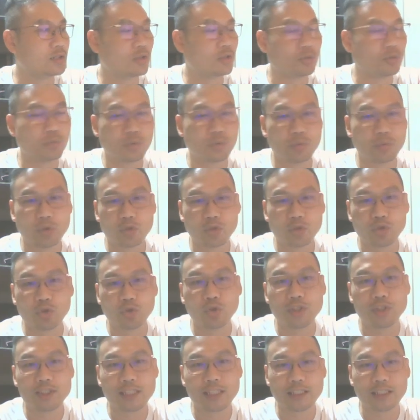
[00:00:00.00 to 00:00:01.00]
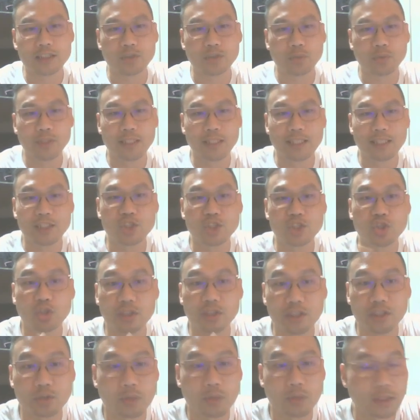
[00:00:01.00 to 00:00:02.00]
So we will grow in such a way that the
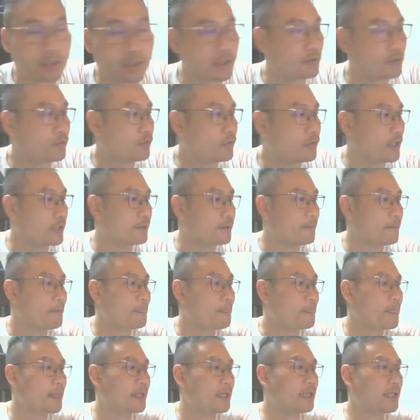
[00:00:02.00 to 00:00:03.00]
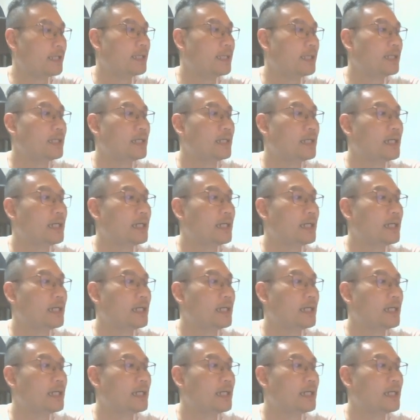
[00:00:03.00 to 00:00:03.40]
shortest one is in front. Okay.